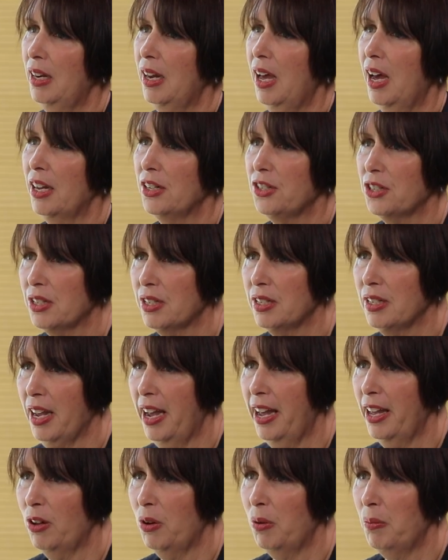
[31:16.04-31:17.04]
larger
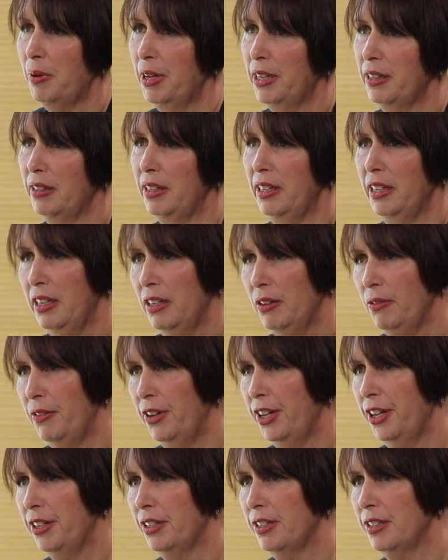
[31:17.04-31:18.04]
scale but
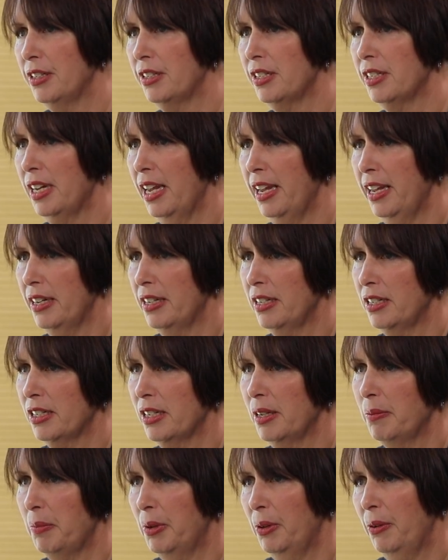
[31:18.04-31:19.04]
inadvertent, and
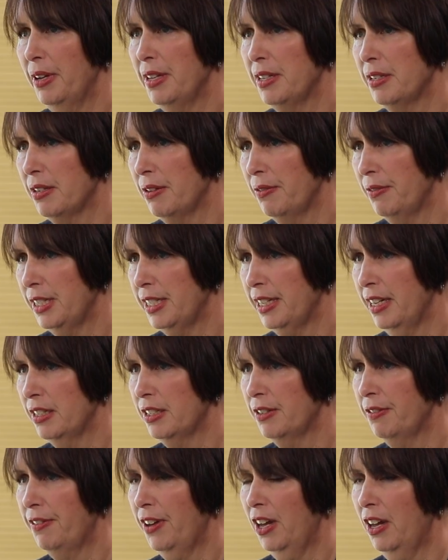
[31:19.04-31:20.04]
employers have
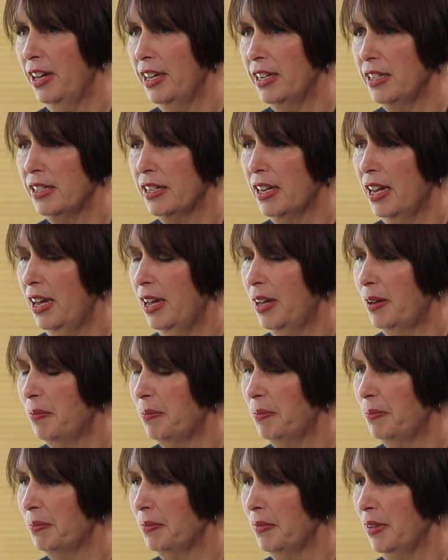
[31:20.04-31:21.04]
identified
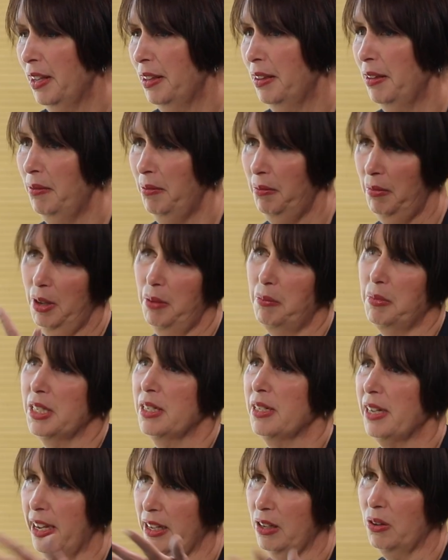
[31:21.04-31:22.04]
a
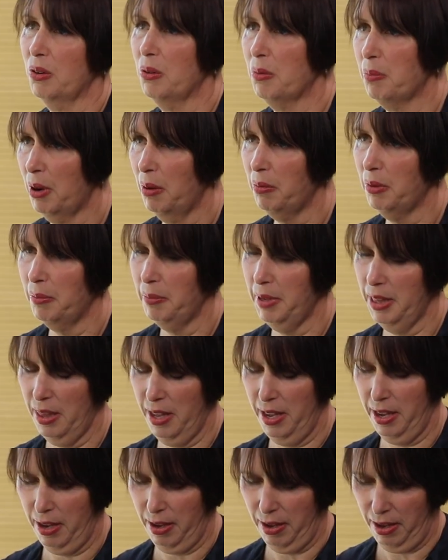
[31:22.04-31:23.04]
mistake or a problem in
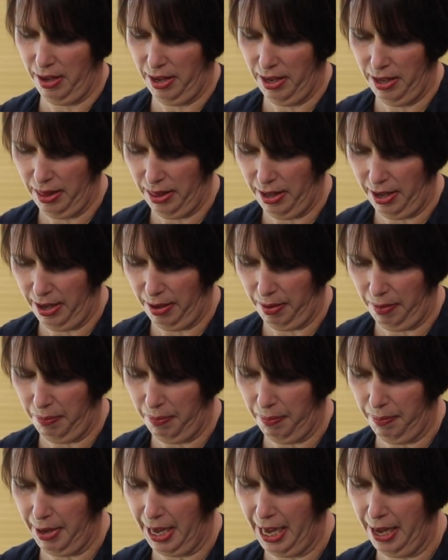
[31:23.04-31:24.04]
their
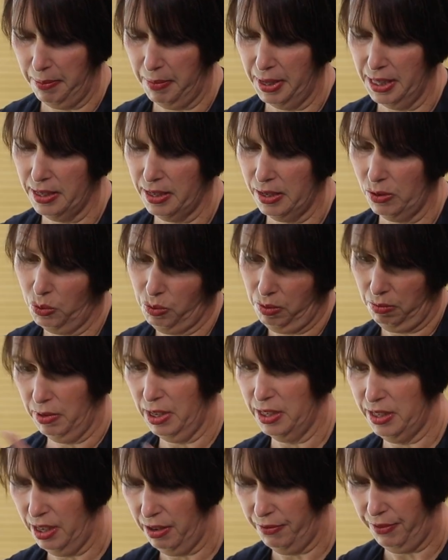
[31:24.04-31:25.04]
payments, or
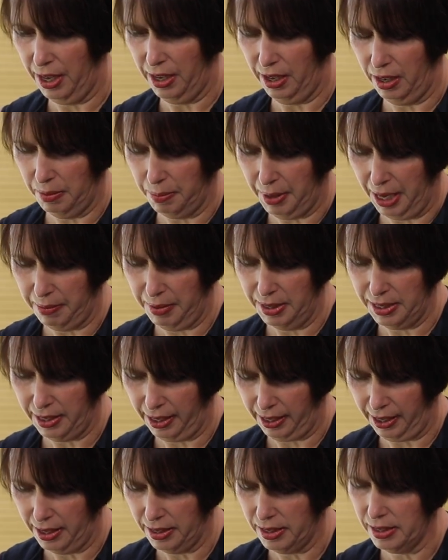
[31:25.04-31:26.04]
identified underpayments, I
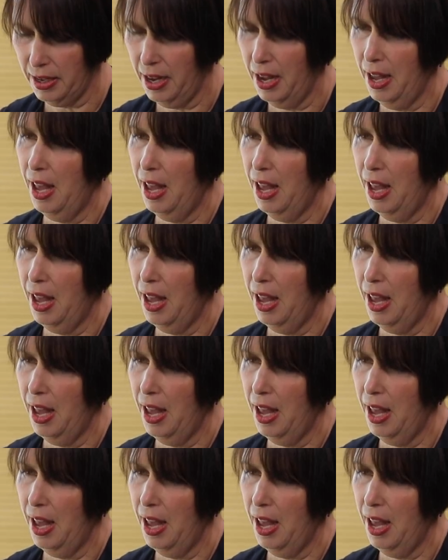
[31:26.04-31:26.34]
guess.